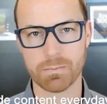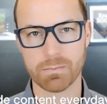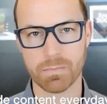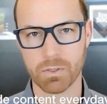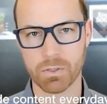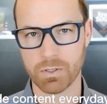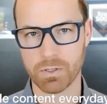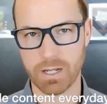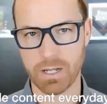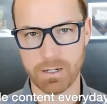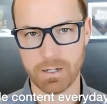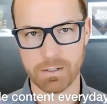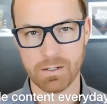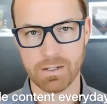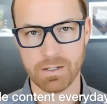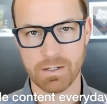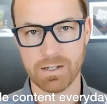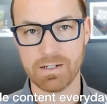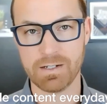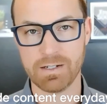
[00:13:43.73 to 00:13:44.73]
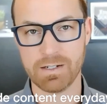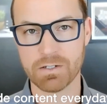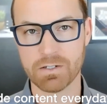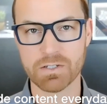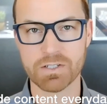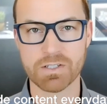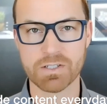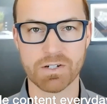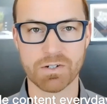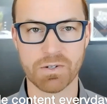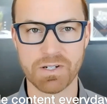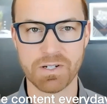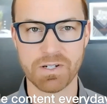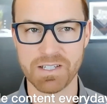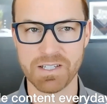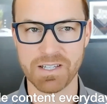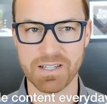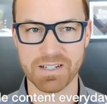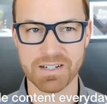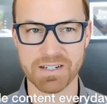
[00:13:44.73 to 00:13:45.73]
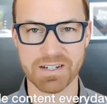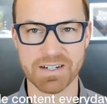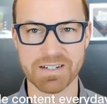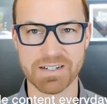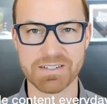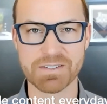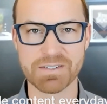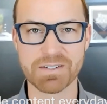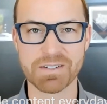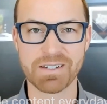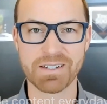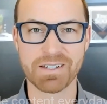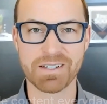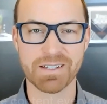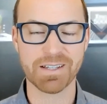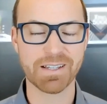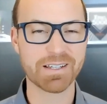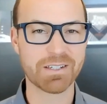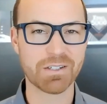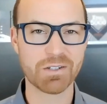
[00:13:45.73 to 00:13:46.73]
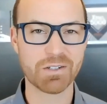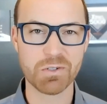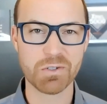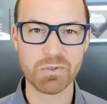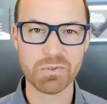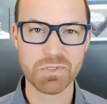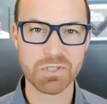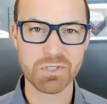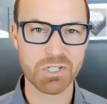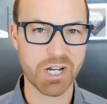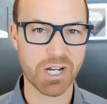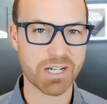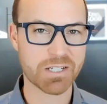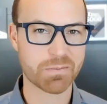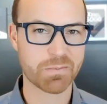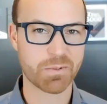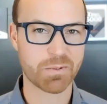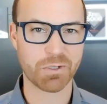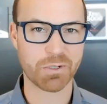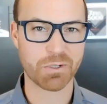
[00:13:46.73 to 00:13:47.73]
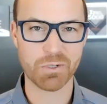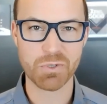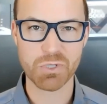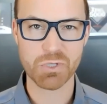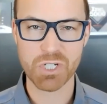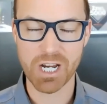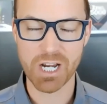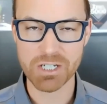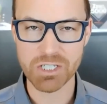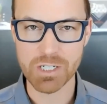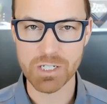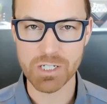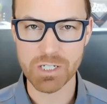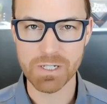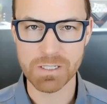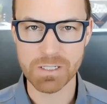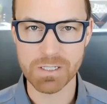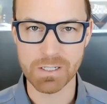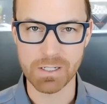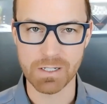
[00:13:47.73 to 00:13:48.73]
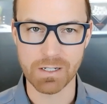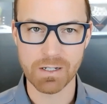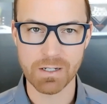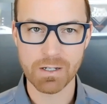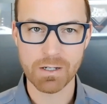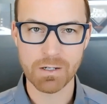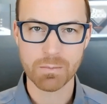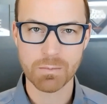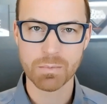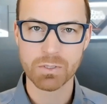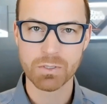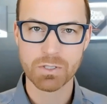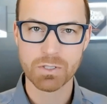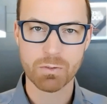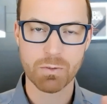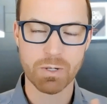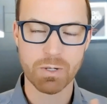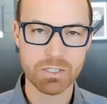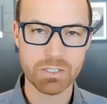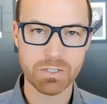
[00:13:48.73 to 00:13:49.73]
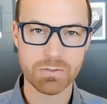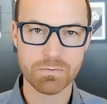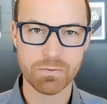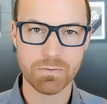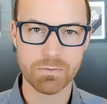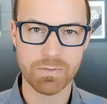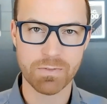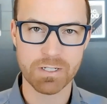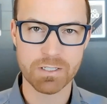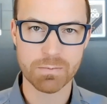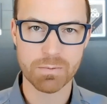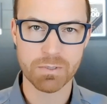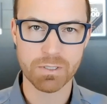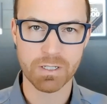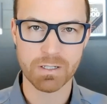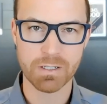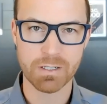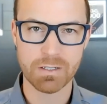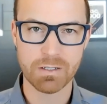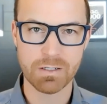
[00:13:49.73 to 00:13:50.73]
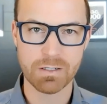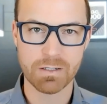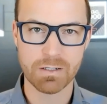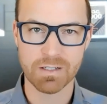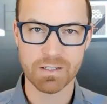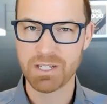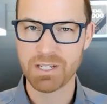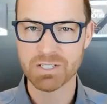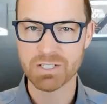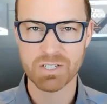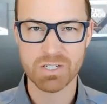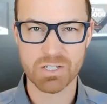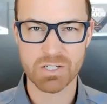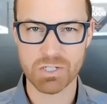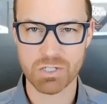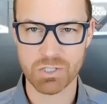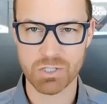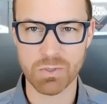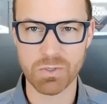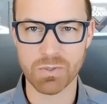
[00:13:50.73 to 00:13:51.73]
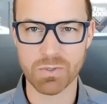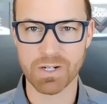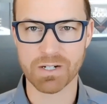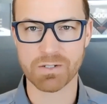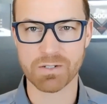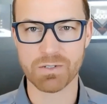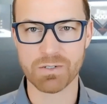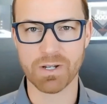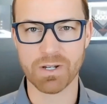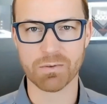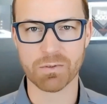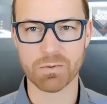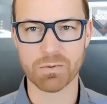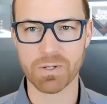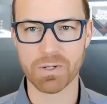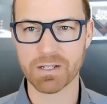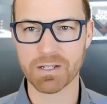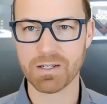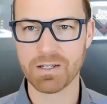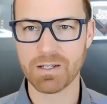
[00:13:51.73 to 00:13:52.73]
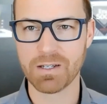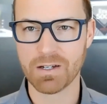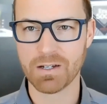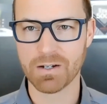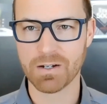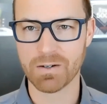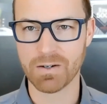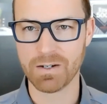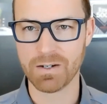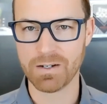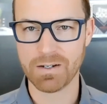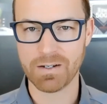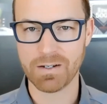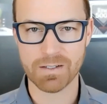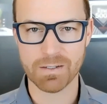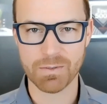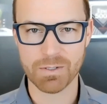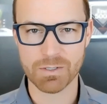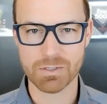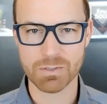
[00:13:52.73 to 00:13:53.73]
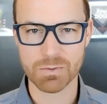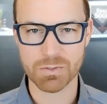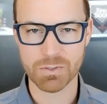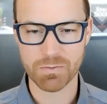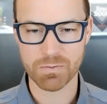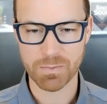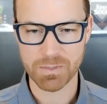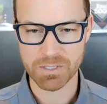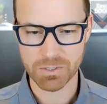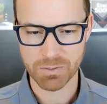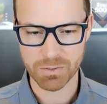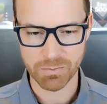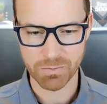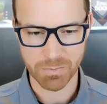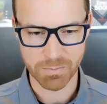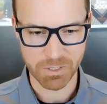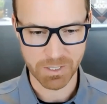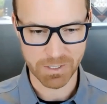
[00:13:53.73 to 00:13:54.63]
per day. And here's the crazy thing, guys. Like, use Jasper, use ChatGPT, put the question from Facebook in. Let me actually just show you how to do that real quick. All right, let me switch over to my screen one more